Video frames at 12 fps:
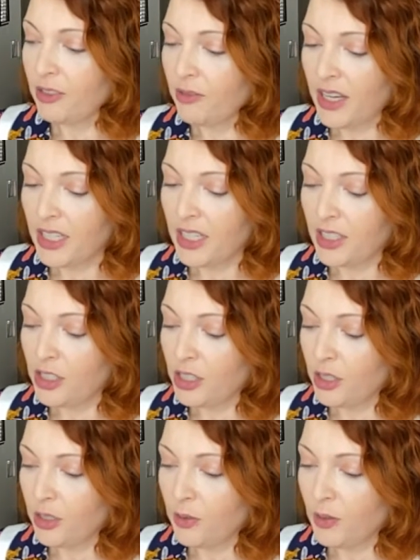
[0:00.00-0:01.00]
ready
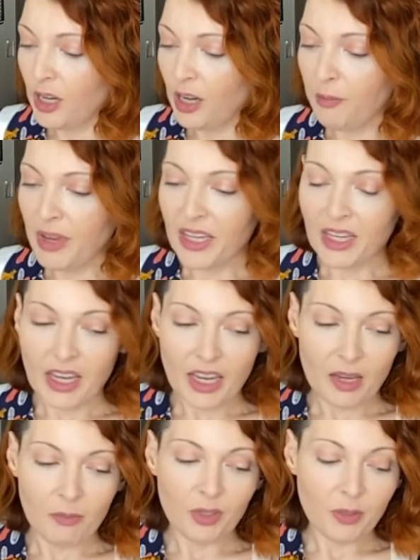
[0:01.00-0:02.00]
to make
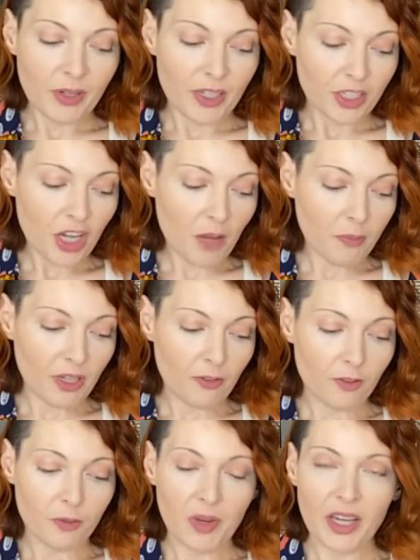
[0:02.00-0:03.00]
a blueberry topping
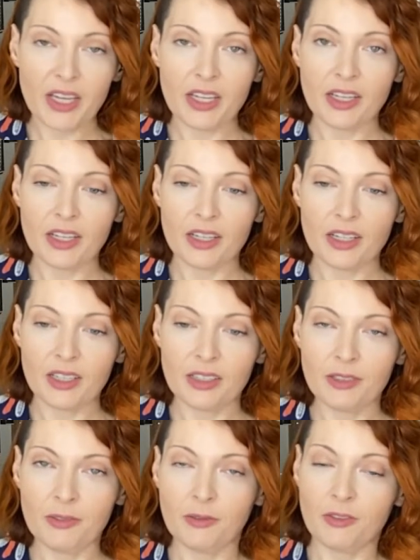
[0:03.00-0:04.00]
for
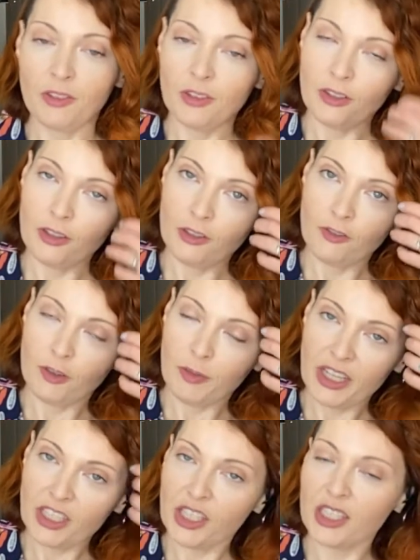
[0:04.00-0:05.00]

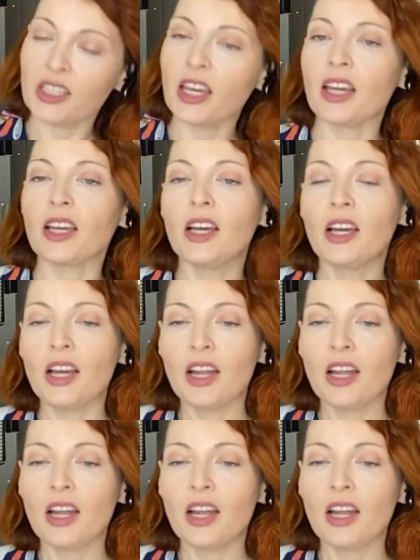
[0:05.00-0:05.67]
my cheesecake,